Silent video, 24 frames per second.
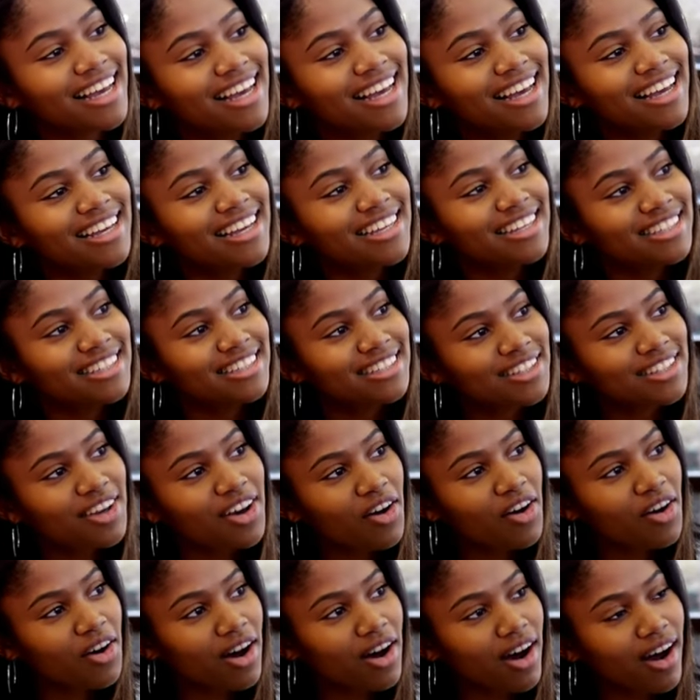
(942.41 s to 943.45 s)
and that the
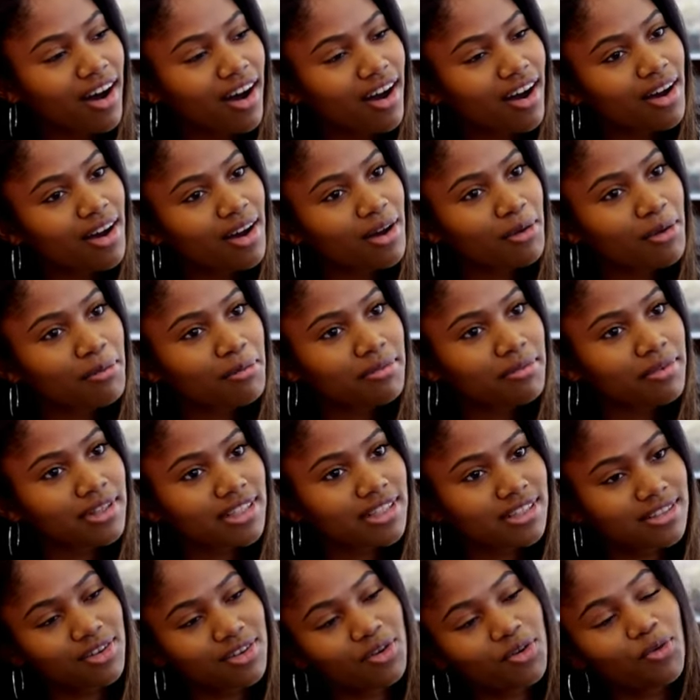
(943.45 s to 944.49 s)
person that she's
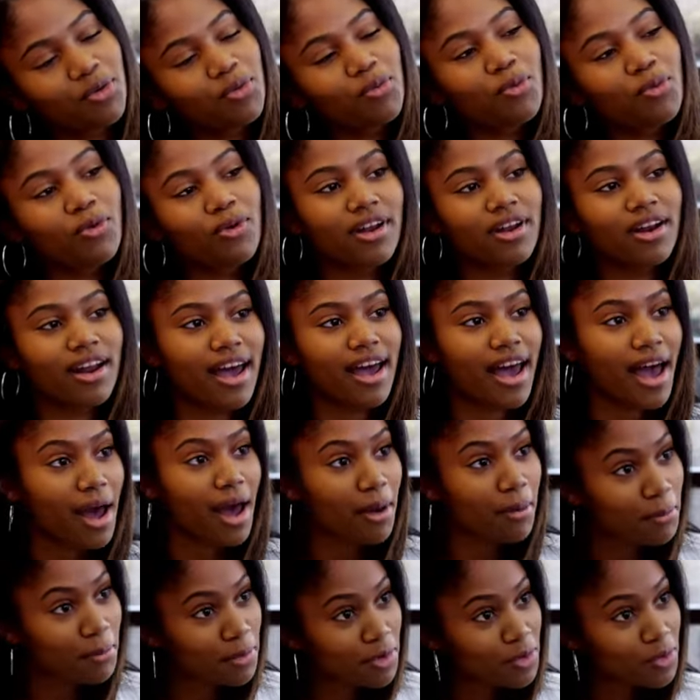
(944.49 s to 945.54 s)
working with isn't giving
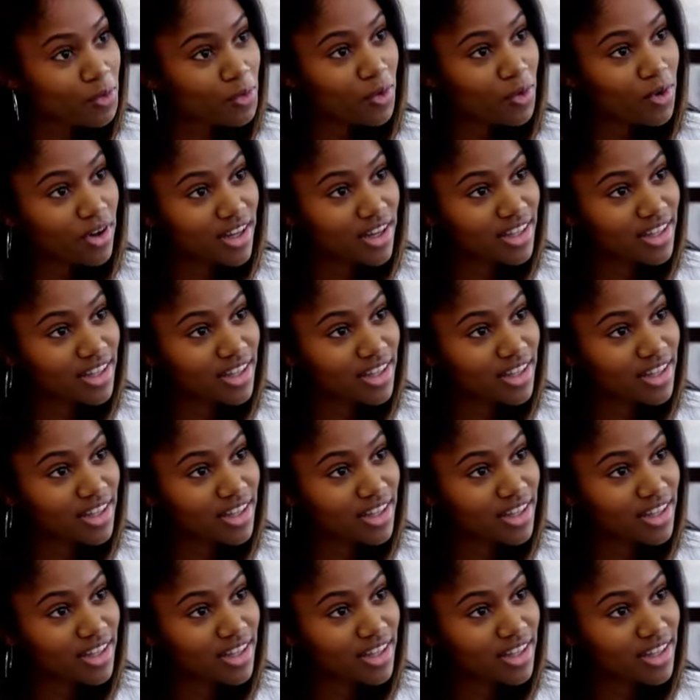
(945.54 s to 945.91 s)
her the